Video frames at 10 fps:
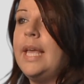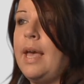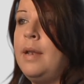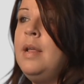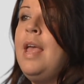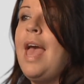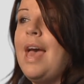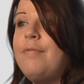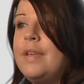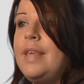get
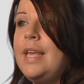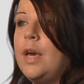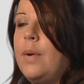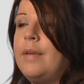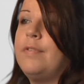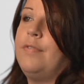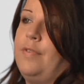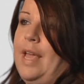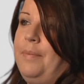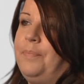everything going for
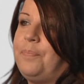free.